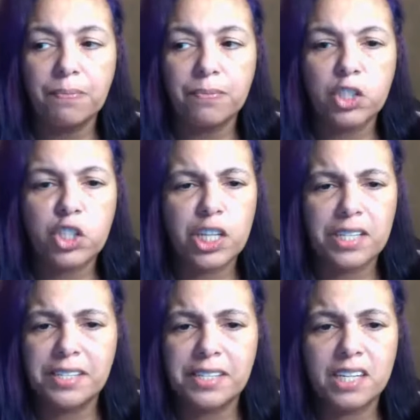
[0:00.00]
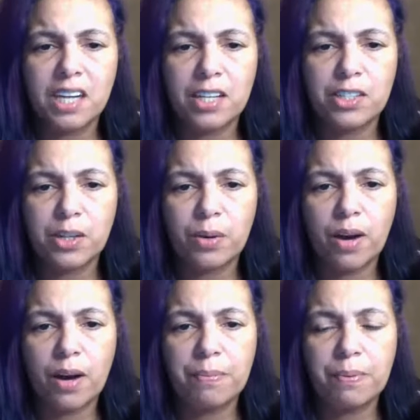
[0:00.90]
just to not show
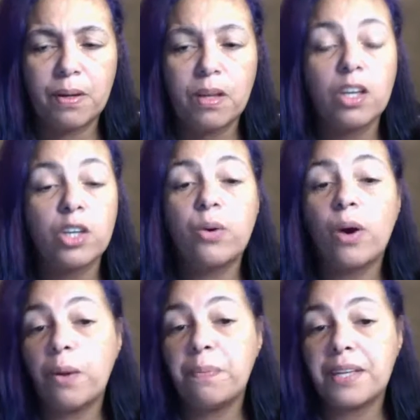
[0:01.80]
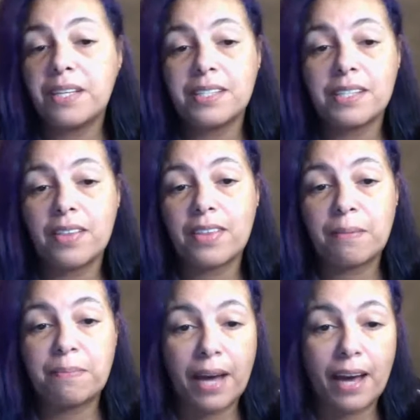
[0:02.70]
up? You hope that it's nothing
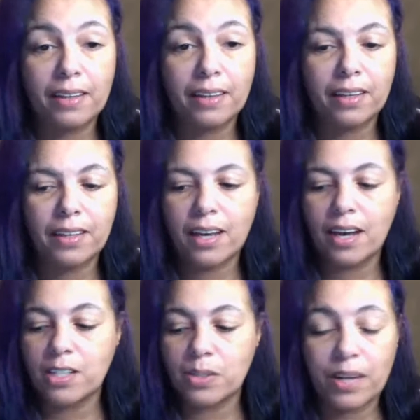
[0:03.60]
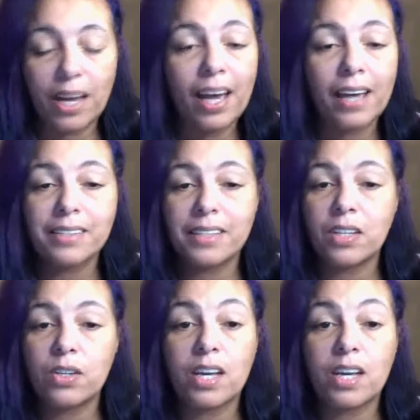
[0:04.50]
bad, like they got into an accident,